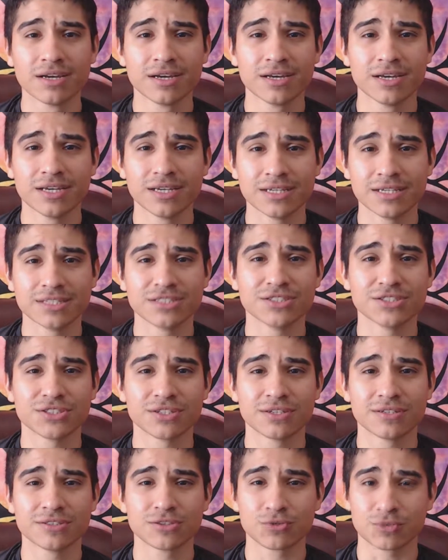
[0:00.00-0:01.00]
is
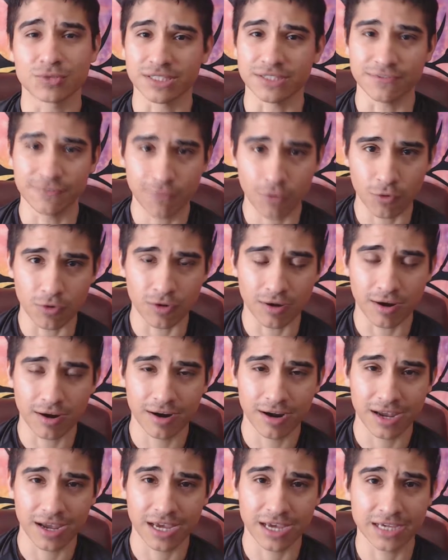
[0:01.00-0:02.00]
24,
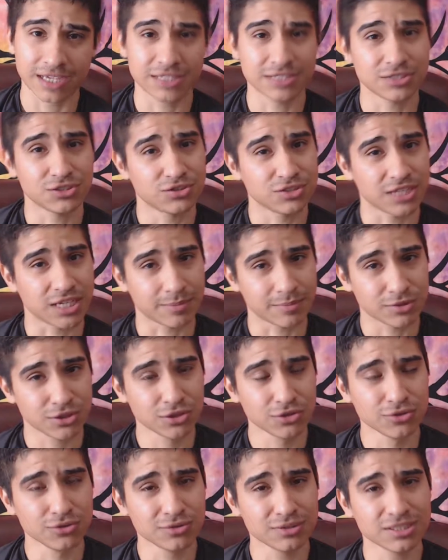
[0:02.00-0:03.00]
and Jab
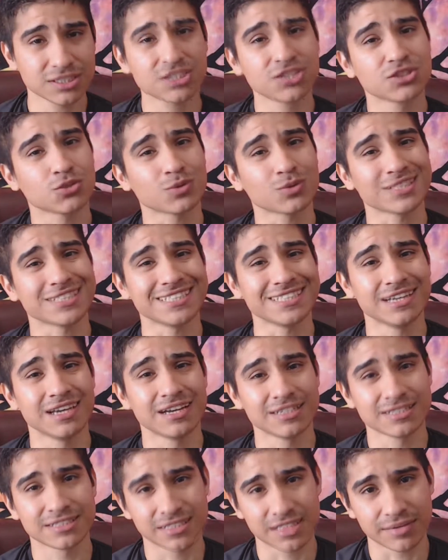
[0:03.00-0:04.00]
2 is
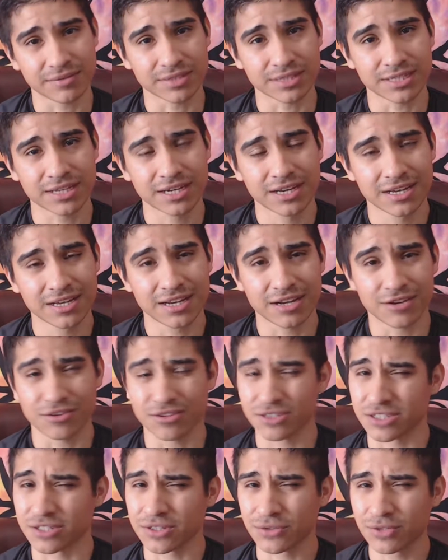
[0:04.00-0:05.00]
27. Now,
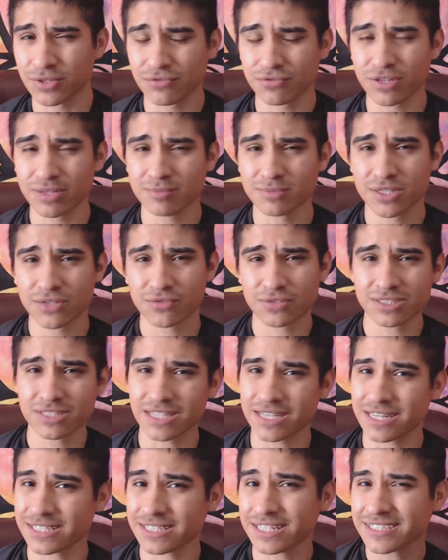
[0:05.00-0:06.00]
there's a 3-frame difference,
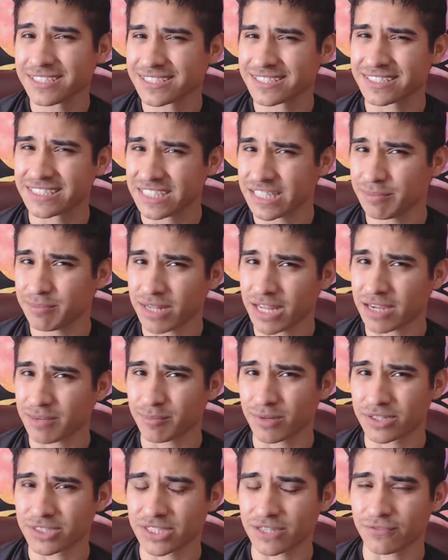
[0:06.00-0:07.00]
and it doesn't seem like
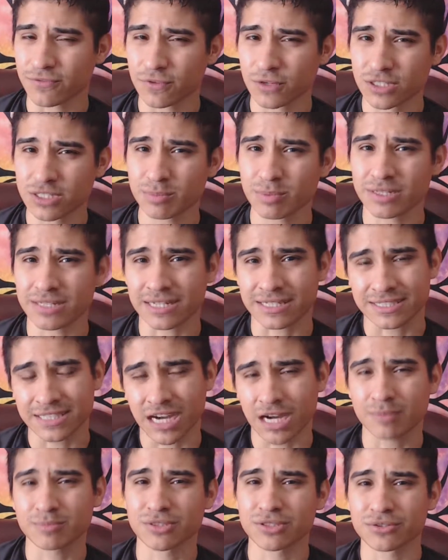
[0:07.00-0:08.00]
much at first, but at
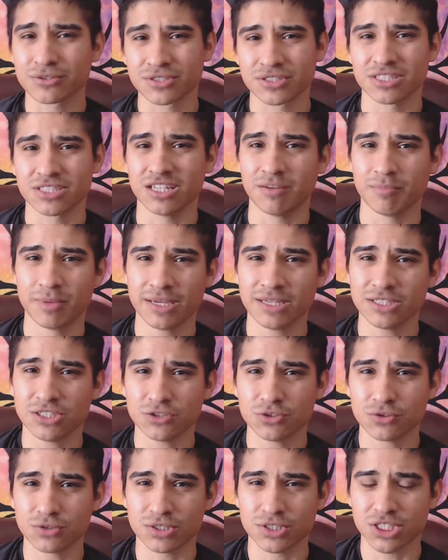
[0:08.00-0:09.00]
times you'll see me
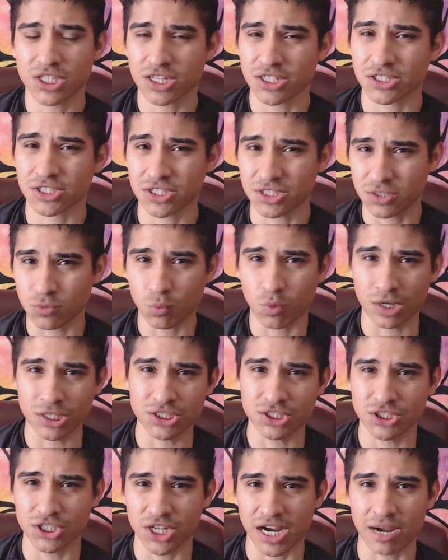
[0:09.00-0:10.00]
do just
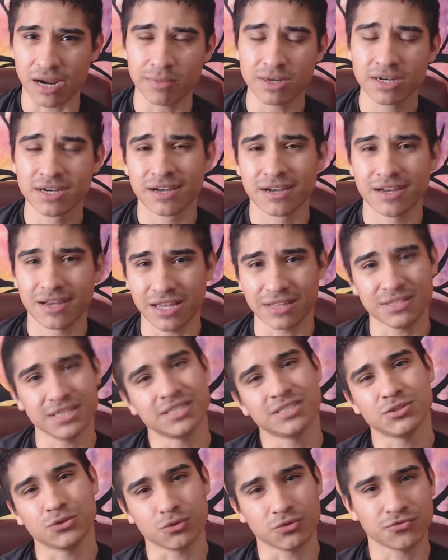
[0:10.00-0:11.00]
one jab and
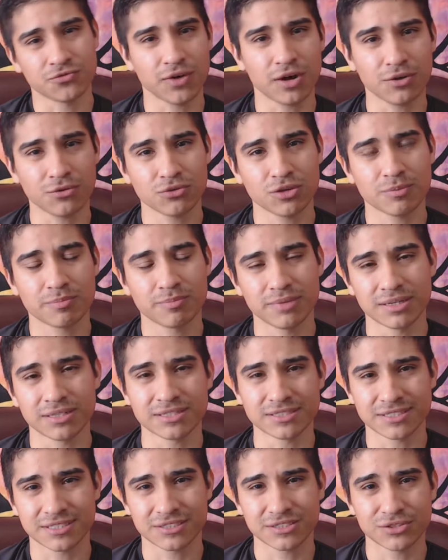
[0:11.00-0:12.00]
then do a follow-up,
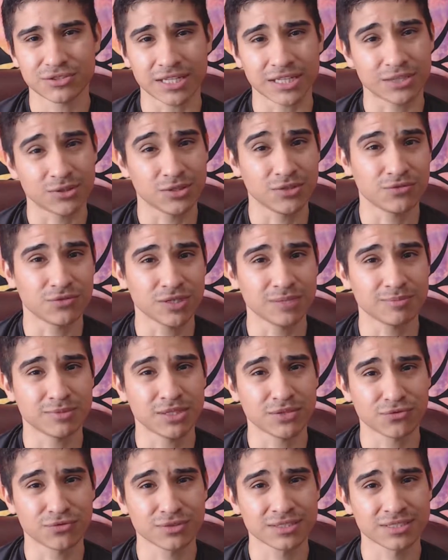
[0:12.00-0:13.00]
because that 3-frame
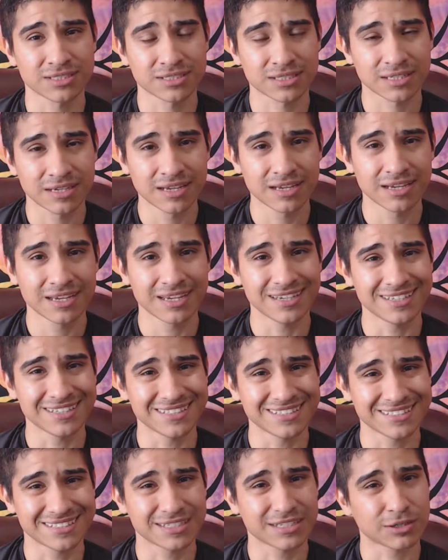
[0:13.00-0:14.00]
difference
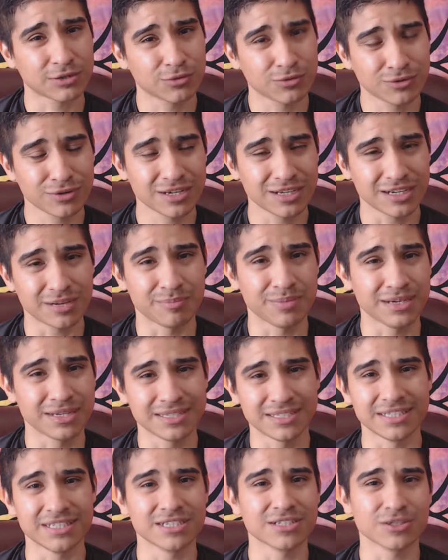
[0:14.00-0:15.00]
is quite a
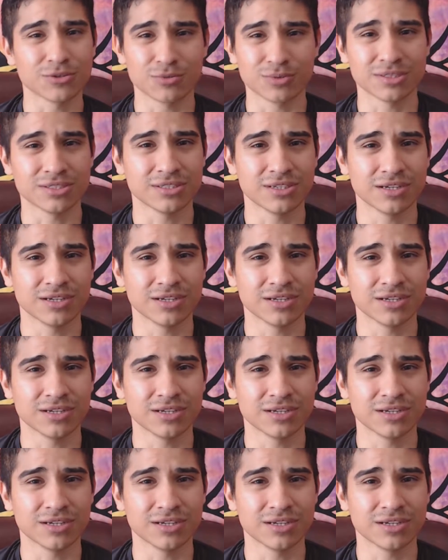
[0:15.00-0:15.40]
big deal when